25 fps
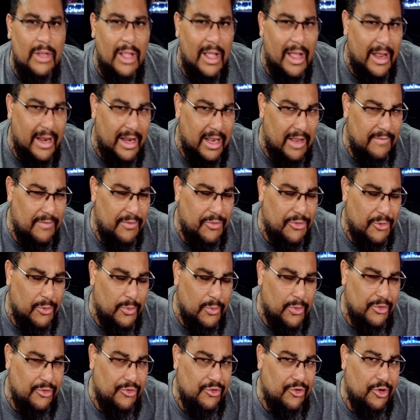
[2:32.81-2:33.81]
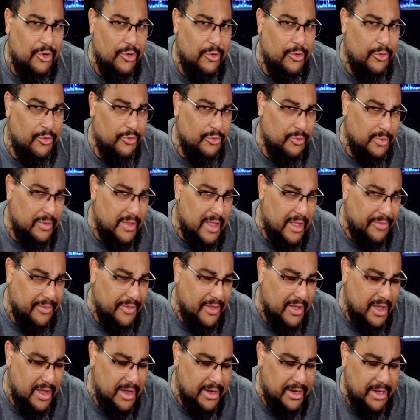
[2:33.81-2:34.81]
I even throw in Cheerios without
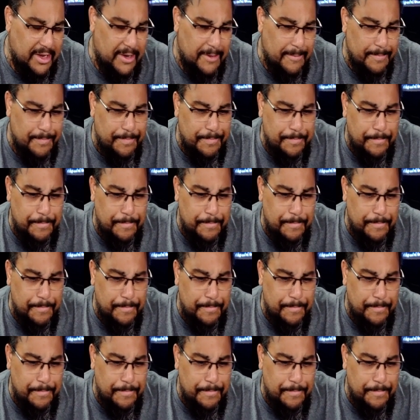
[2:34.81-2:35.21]
the honey.